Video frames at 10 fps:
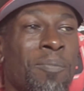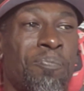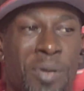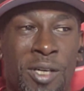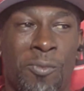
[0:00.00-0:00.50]

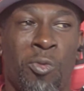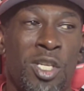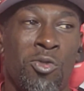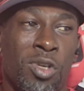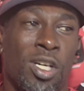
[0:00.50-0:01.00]
But
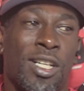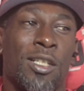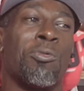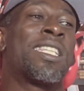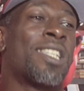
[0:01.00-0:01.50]
when you look
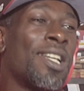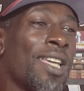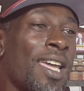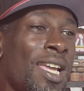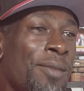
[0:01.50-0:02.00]
at the rest of the
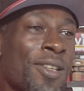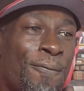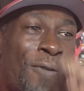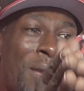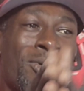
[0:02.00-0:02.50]
games,
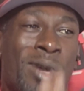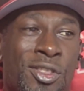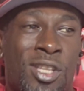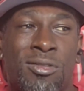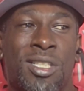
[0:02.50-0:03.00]

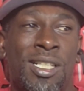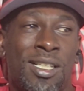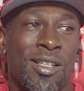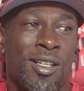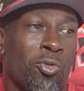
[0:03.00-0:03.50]
February
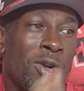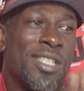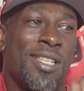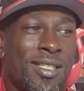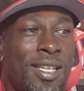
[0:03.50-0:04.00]
13th,
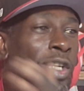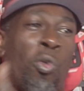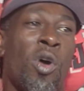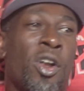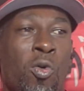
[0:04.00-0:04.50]
116
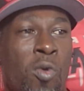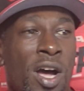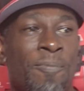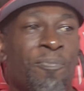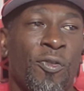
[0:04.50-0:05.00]
to
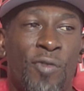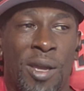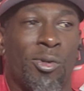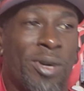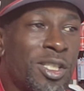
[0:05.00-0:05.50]
101.
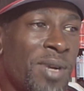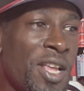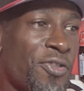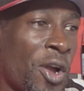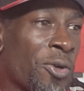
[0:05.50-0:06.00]
February
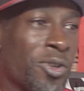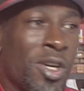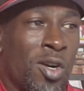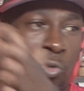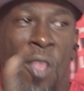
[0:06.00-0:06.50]
23rd,
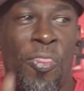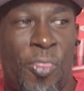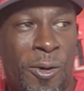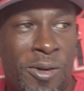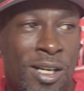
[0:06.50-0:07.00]

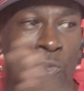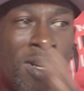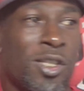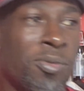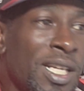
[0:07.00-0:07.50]
130 to
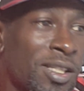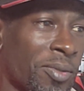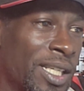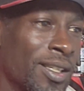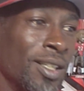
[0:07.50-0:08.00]

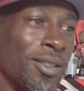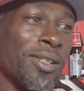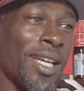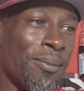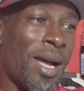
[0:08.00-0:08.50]
123.
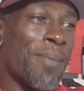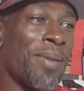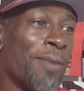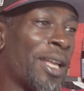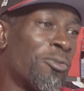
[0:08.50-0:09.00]
Okay, my
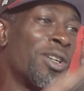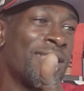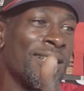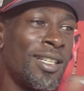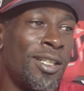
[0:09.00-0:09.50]
bad. But that
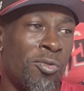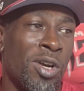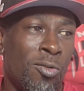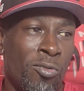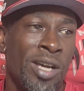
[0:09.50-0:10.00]
116 to
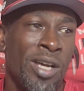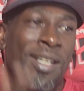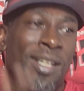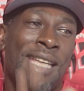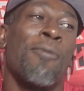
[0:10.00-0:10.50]

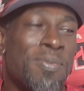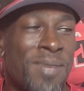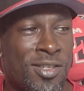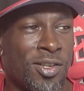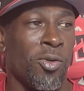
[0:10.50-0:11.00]
101, that was
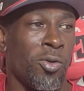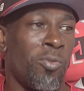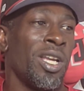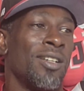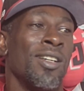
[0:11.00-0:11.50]
Minnesota
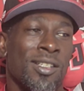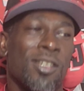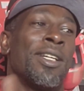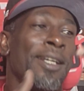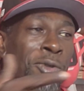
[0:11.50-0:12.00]
winning.
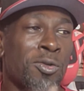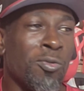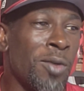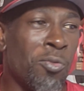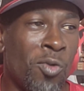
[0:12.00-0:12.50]
So then it was
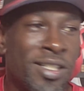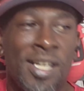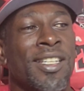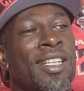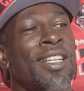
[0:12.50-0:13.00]
1-1.
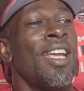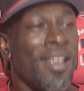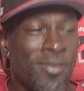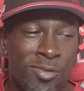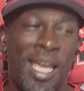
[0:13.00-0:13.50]
Then
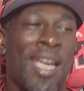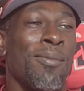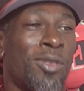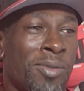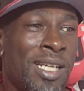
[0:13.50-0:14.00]
in
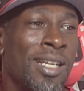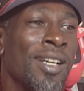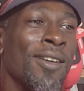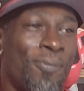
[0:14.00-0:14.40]
game three,